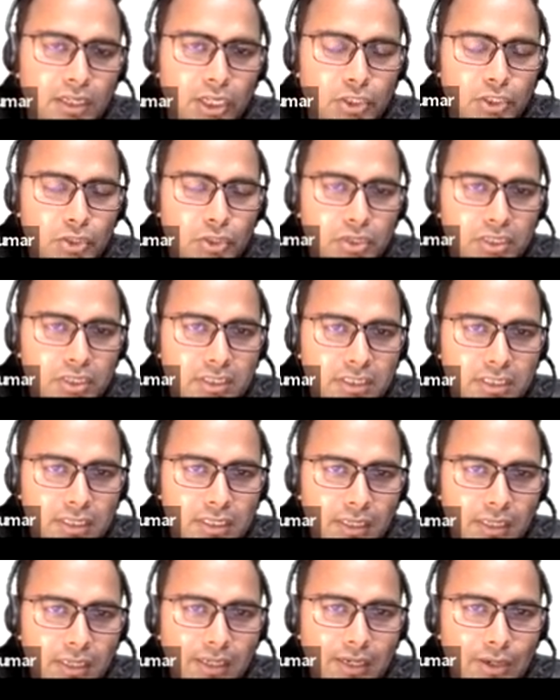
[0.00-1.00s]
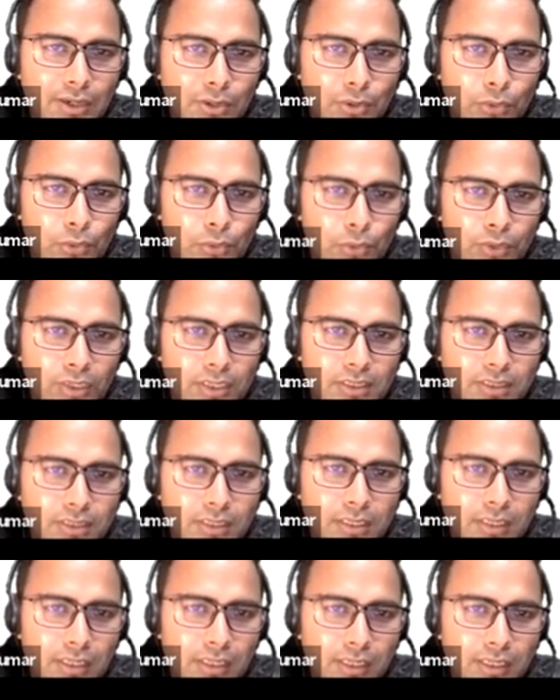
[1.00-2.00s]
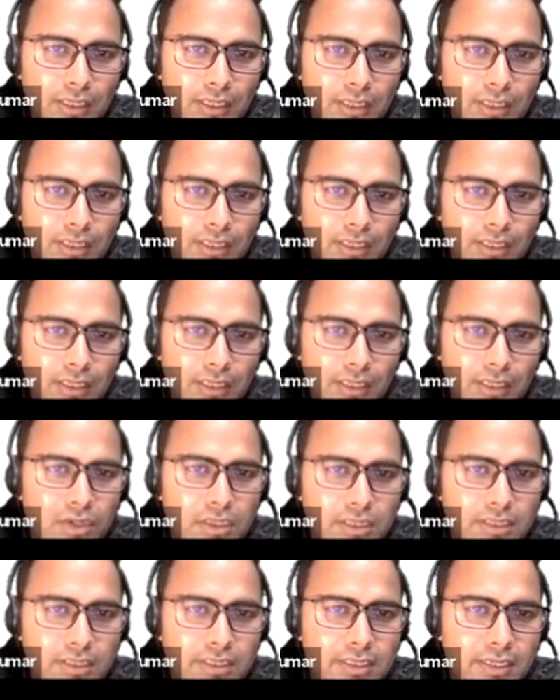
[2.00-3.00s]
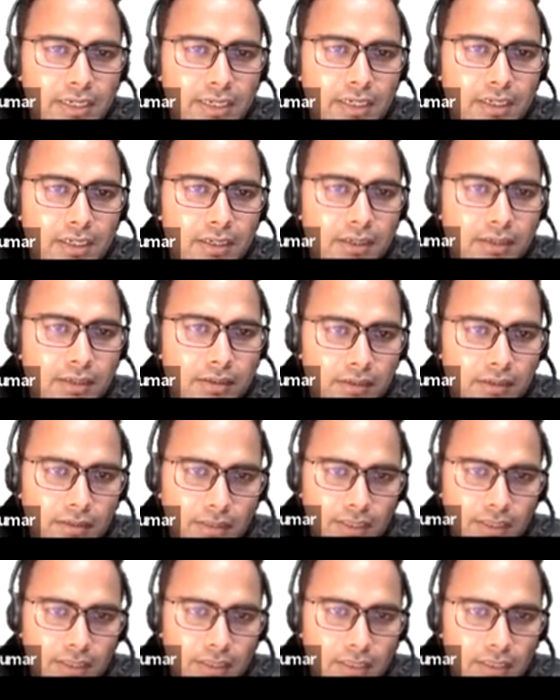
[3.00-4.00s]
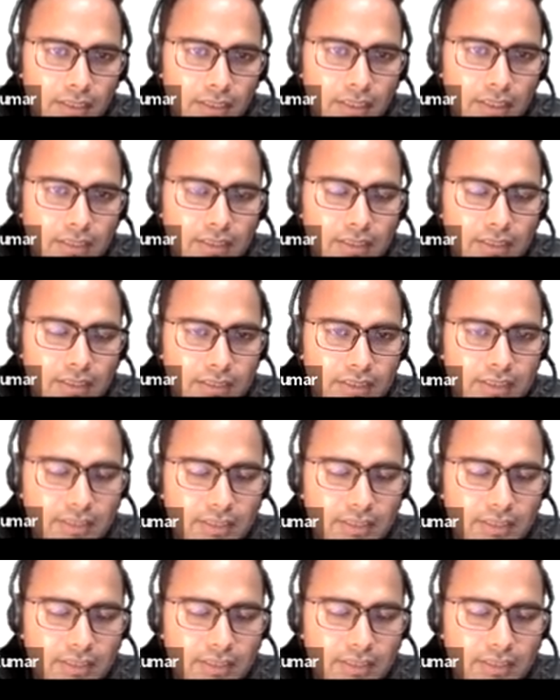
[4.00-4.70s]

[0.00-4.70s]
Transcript: So you can see a cone is there over this cylinder, right? There is a